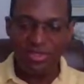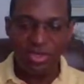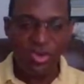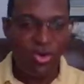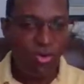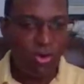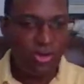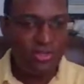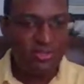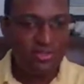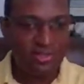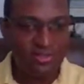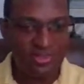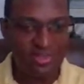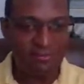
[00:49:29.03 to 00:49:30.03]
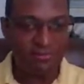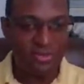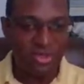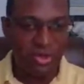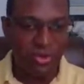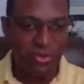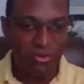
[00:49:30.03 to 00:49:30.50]
the court
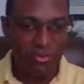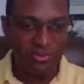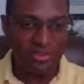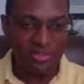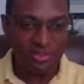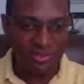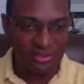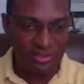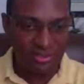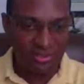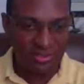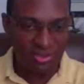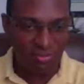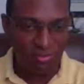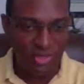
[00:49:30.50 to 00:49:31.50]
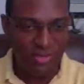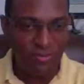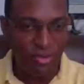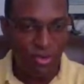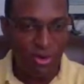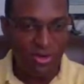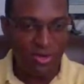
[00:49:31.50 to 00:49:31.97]
system knows that the
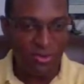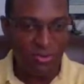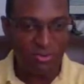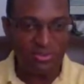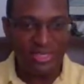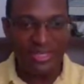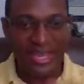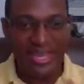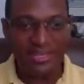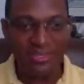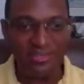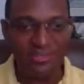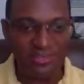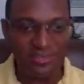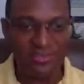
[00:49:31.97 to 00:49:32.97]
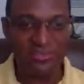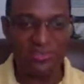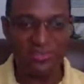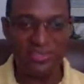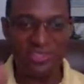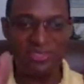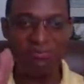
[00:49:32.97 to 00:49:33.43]
Supreme Court knows that any
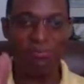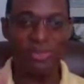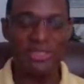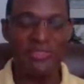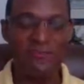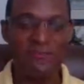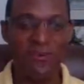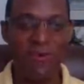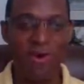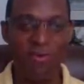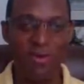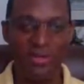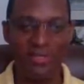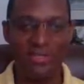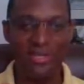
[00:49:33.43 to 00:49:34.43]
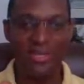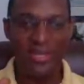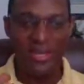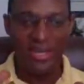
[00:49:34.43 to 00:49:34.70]
citizen can bring forward